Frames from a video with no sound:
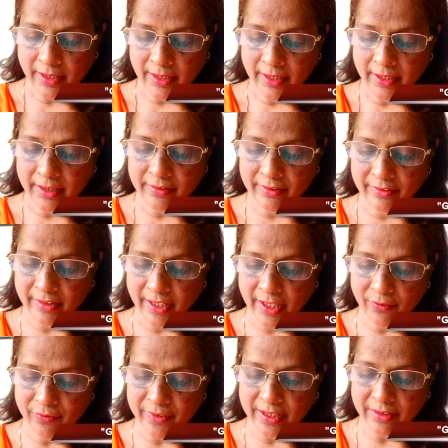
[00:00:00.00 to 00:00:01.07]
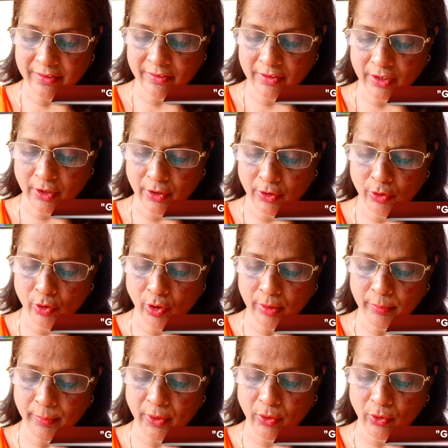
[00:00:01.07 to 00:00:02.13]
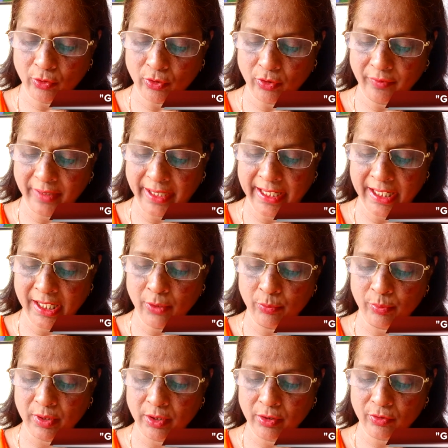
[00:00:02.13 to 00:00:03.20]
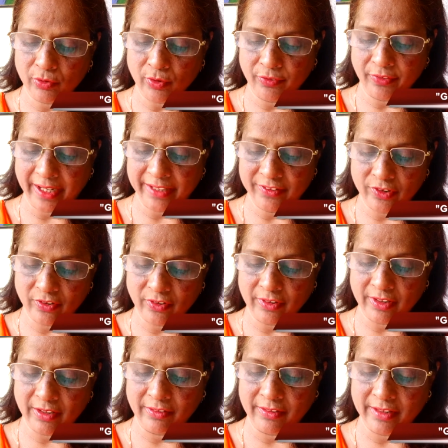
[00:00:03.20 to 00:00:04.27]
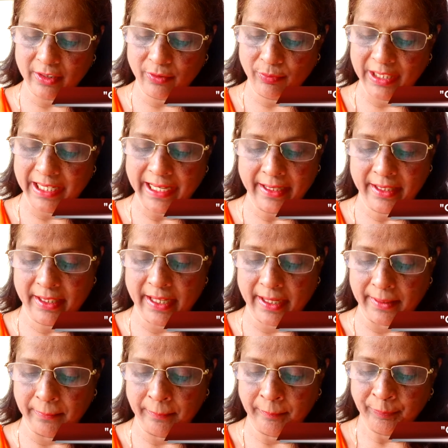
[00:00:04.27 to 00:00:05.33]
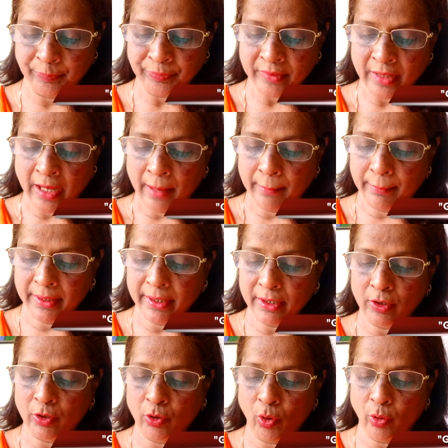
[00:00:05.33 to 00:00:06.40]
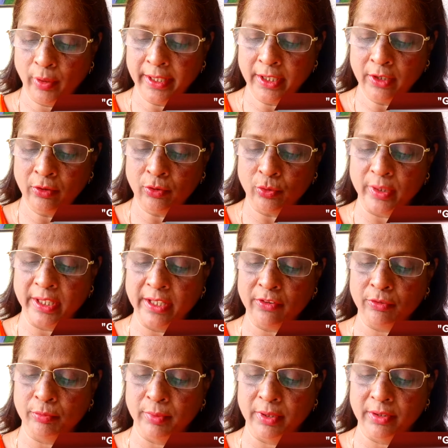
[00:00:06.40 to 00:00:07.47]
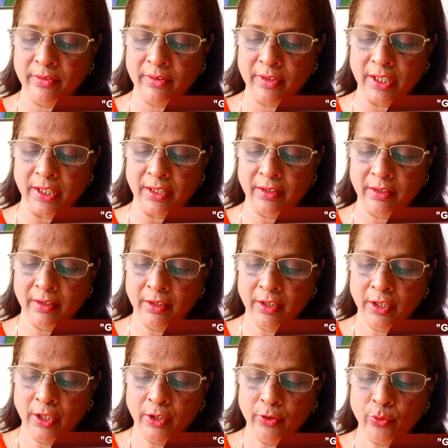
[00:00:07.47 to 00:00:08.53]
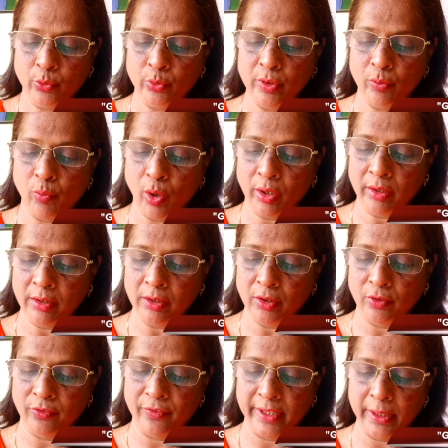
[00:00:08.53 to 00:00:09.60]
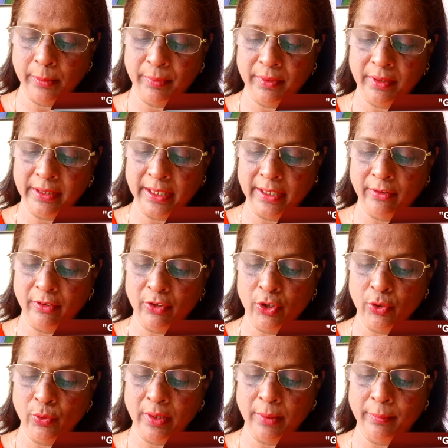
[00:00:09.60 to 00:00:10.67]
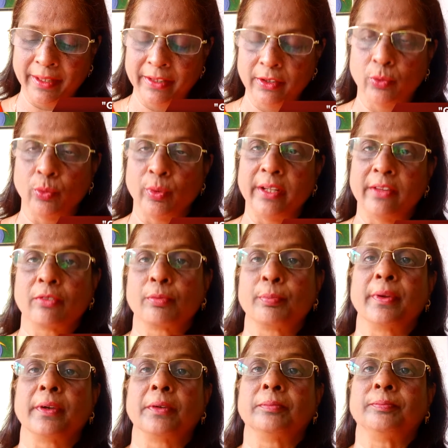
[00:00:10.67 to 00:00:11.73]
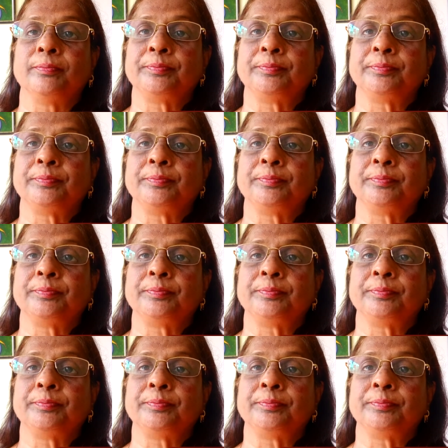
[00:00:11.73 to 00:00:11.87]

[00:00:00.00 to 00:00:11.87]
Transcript: He saved us not because of any works of righteousness that we had done, but according to His mercy, through the water of rebirth and renewal by the Holy Spirit.